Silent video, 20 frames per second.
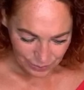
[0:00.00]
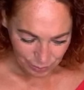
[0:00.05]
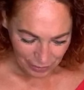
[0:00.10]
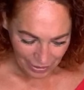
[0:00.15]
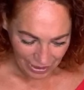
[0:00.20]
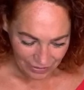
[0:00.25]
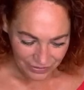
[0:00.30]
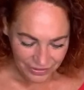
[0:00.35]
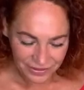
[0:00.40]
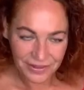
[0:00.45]

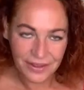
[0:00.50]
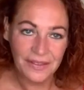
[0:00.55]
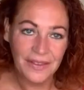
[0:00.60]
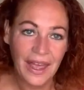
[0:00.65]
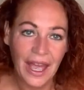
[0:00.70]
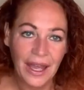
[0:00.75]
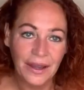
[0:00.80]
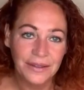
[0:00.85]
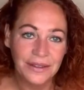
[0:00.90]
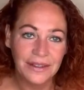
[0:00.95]
Barry's in the
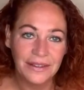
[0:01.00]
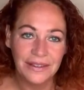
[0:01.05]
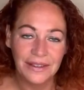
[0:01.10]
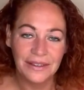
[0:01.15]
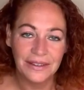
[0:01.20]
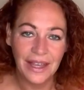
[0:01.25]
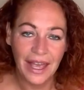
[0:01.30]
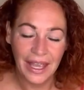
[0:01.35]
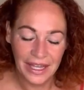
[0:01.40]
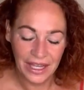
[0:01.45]
house. He says,
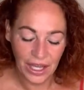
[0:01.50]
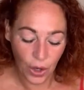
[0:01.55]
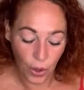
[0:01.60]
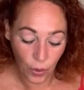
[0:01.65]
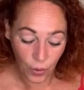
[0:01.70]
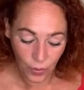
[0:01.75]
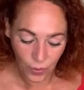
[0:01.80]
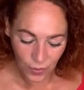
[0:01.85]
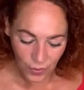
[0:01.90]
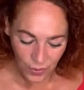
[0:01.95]
hey,
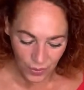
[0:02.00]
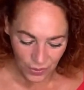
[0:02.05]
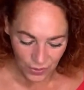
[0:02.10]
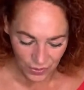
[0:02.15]
all.